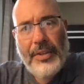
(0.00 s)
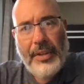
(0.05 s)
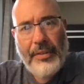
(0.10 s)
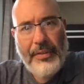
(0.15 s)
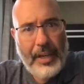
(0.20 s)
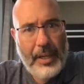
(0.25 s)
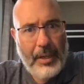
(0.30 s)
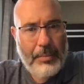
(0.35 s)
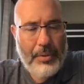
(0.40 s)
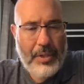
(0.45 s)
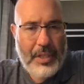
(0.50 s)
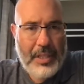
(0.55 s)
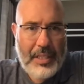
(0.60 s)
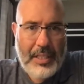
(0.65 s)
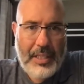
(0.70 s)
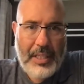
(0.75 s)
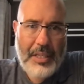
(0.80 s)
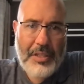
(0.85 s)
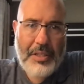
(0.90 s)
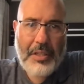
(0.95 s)
the final
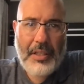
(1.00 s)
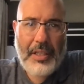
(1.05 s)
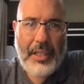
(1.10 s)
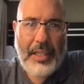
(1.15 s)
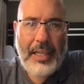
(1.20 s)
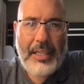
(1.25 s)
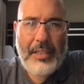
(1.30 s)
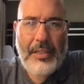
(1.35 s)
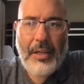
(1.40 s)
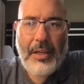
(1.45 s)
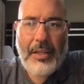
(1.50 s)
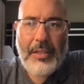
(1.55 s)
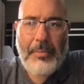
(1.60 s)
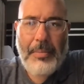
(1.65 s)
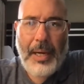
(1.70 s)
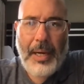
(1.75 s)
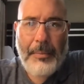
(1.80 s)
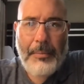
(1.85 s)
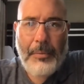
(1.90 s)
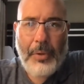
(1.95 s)
presentation, like I talked
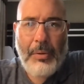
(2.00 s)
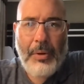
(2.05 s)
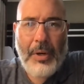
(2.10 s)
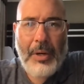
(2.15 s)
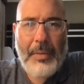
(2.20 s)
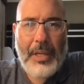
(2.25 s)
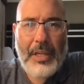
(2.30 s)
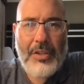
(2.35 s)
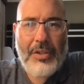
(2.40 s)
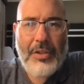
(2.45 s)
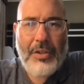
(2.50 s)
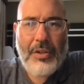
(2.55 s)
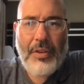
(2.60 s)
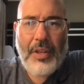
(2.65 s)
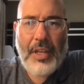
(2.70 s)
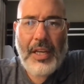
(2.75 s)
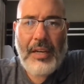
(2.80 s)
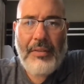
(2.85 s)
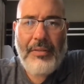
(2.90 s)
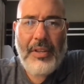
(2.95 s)
about. We want to make sure
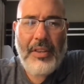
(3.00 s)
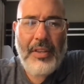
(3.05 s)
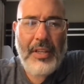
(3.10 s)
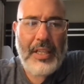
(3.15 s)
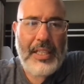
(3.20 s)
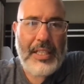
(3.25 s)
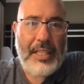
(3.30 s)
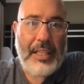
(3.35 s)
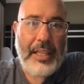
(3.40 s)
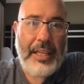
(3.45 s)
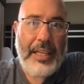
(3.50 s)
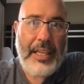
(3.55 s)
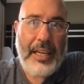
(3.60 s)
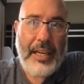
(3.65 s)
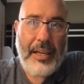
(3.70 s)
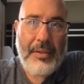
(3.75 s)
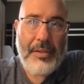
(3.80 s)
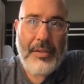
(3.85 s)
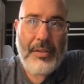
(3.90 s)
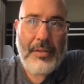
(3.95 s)
that everything is laid
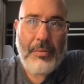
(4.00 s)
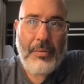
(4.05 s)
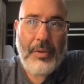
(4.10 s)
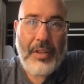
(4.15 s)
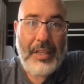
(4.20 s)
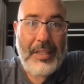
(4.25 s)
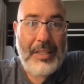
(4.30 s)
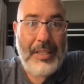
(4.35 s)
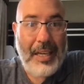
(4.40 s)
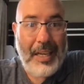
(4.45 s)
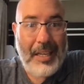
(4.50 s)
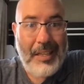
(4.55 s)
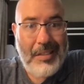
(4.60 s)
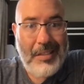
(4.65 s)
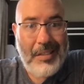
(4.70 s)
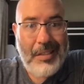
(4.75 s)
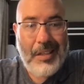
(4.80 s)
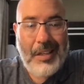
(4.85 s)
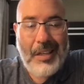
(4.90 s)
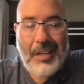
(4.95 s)
out with intent
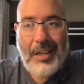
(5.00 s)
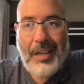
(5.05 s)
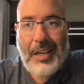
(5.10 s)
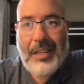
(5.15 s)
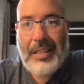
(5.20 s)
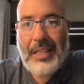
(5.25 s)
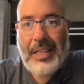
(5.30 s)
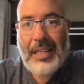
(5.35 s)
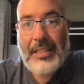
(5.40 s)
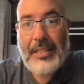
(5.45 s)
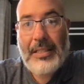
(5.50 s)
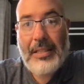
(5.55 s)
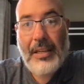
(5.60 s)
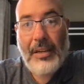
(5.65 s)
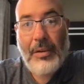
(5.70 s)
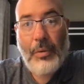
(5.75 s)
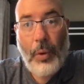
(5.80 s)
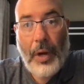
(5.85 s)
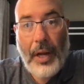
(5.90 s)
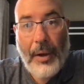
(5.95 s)
and that it's
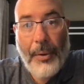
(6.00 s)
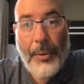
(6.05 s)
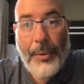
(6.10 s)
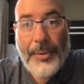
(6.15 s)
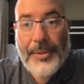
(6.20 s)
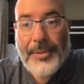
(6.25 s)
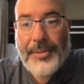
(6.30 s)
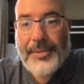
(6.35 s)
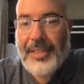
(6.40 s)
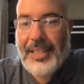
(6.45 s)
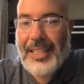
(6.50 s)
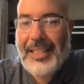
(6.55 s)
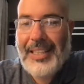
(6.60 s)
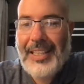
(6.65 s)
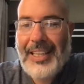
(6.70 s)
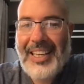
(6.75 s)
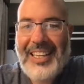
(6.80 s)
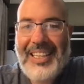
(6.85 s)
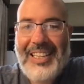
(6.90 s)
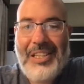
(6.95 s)
done well and
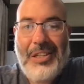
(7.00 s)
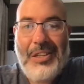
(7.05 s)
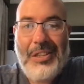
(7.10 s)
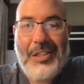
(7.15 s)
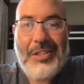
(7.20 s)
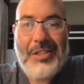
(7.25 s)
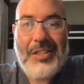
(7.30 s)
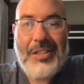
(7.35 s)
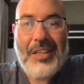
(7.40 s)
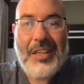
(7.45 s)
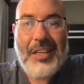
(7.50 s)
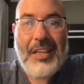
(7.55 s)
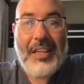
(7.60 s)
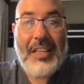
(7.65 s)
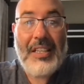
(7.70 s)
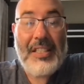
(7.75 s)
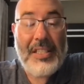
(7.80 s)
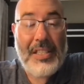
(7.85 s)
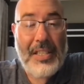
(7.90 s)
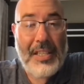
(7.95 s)
that it is
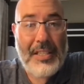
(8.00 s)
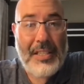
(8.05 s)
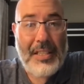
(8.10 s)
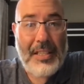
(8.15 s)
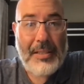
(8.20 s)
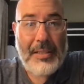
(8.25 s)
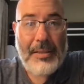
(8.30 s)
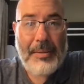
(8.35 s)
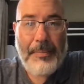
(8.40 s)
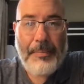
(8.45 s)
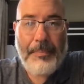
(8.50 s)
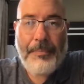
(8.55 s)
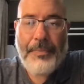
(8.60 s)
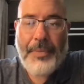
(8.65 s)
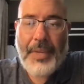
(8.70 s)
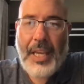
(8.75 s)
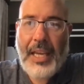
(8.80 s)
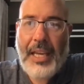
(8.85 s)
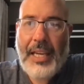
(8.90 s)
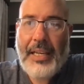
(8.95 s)
consistent.
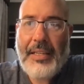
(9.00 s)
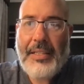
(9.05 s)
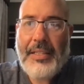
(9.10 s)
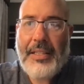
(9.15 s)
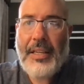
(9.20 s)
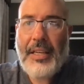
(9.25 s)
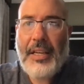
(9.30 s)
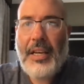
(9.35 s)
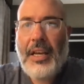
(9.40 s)
And